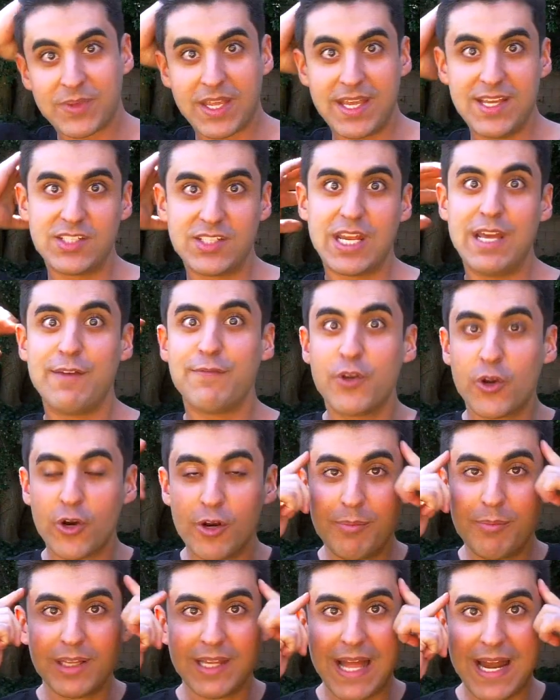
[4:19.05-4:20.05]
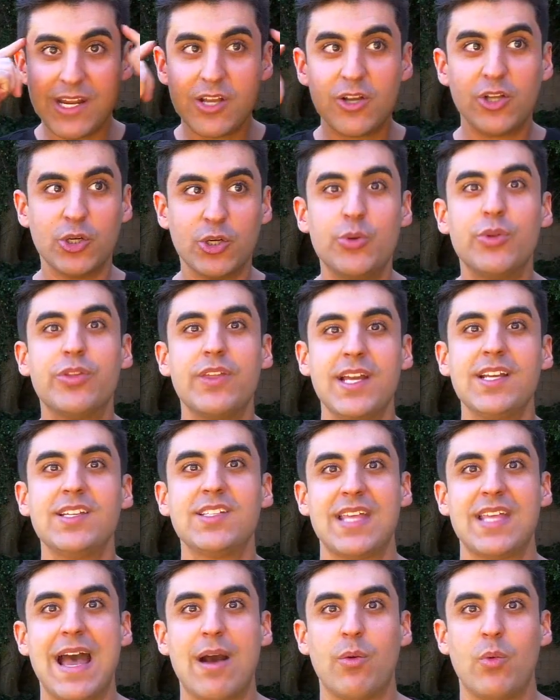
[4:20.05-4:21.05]
is if you're a millennial who
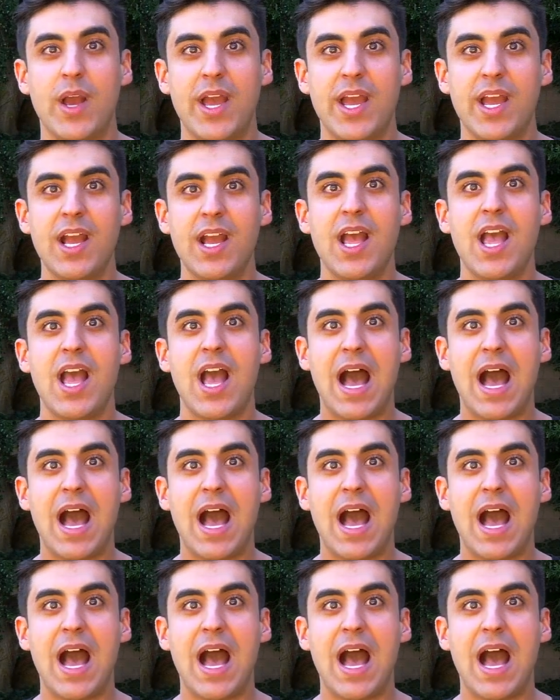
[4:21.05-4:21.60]
thinks that way,